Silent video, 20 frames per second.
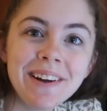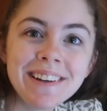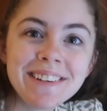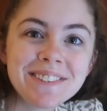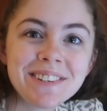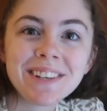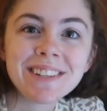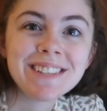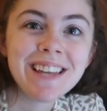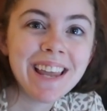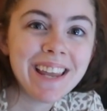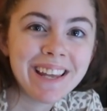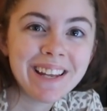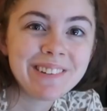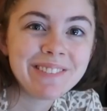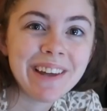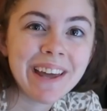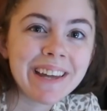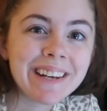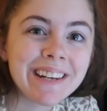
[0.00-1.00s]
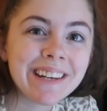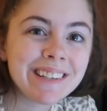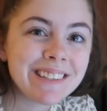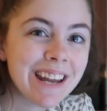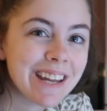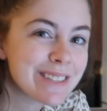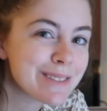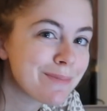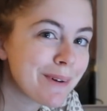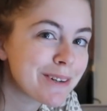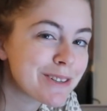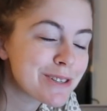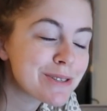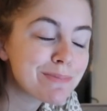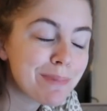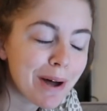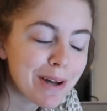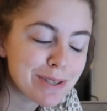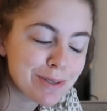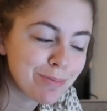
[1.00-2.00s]
might as well take advantage as much as
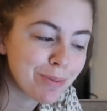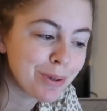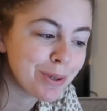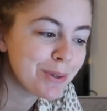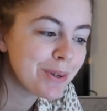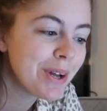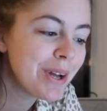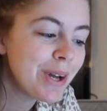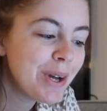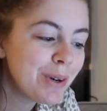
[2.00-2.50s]
possible